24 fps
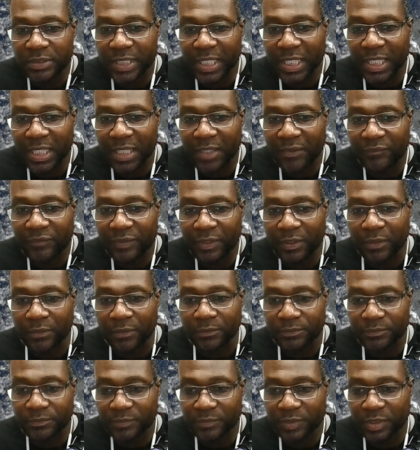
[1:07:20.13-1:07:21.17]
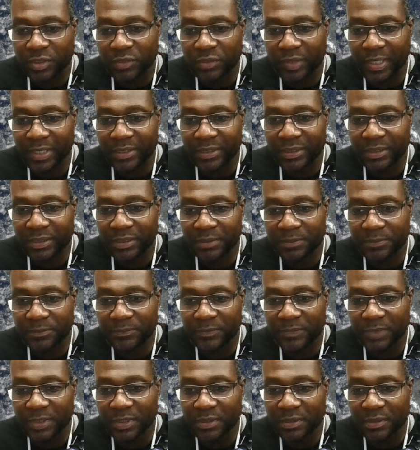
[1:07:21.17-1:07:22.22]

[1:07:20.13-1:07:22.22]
They have, oh, you know what I did?